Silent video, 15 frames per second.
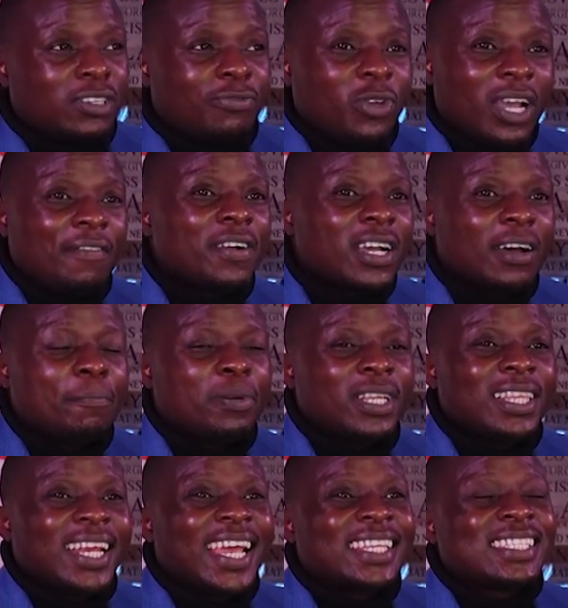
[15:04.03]
If you have a company
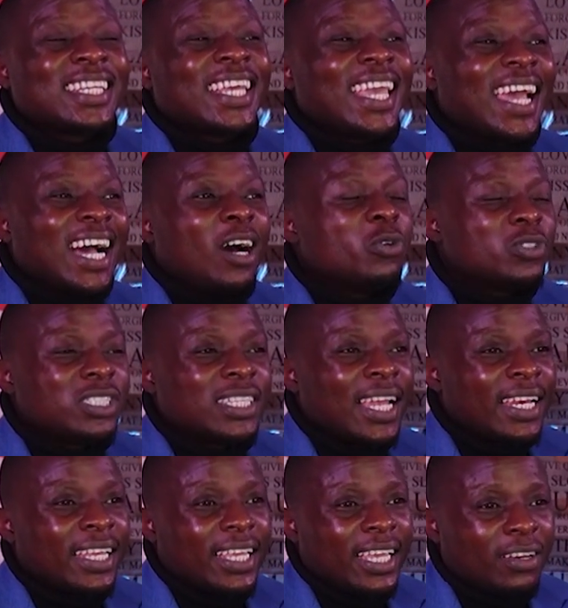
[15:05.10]
that has any
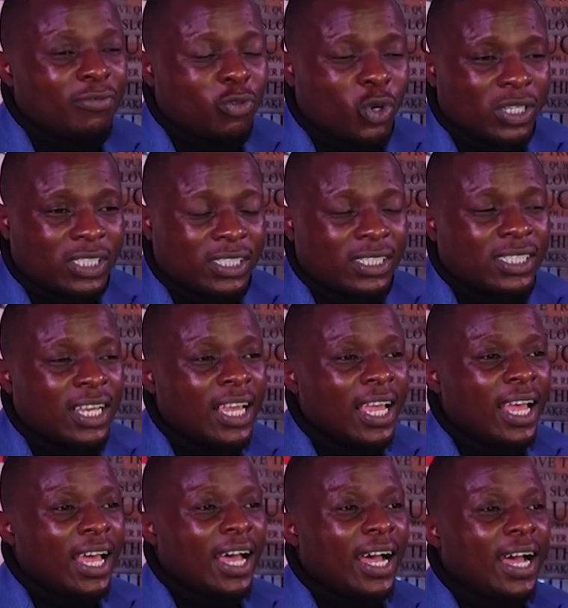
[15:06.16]
outstanding invoices,
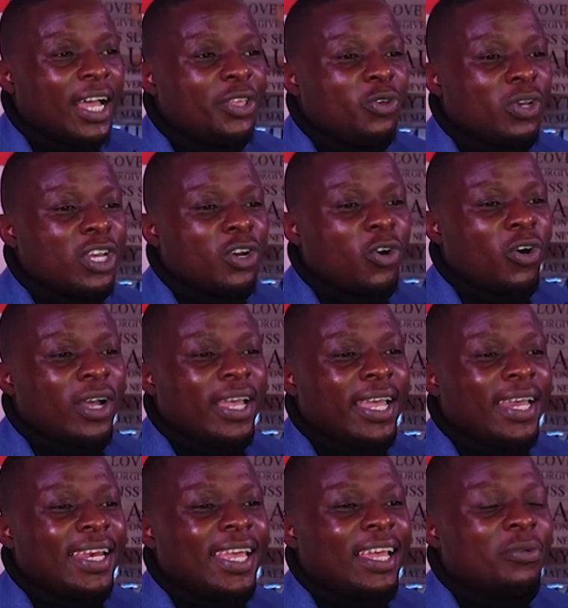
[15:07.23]
uh, you can go
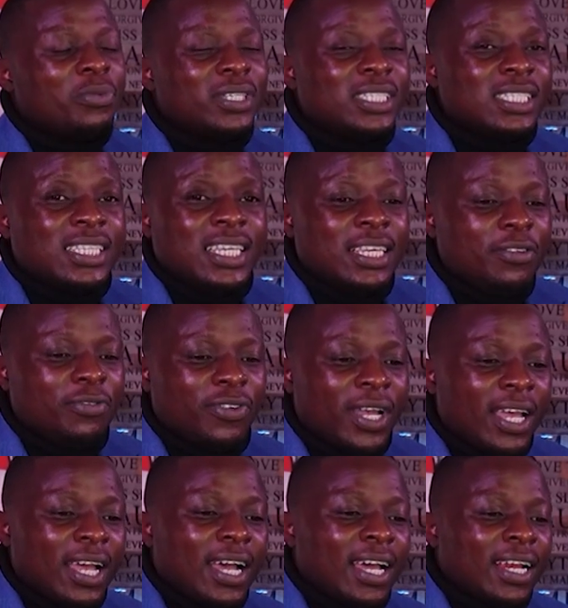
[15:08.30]
ahead and receive
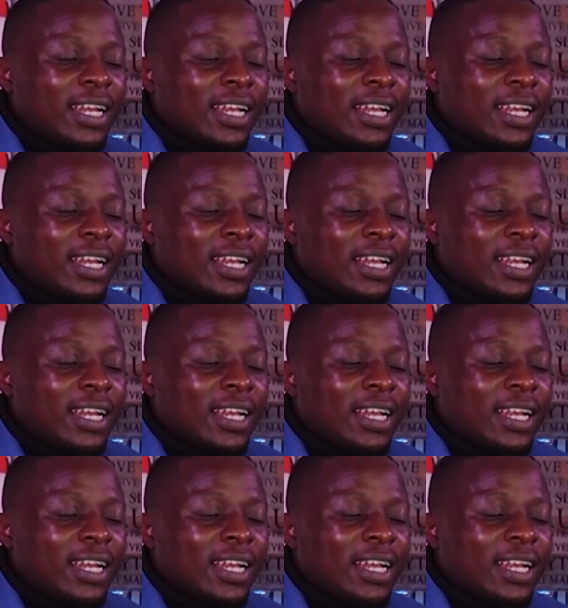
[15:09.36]
an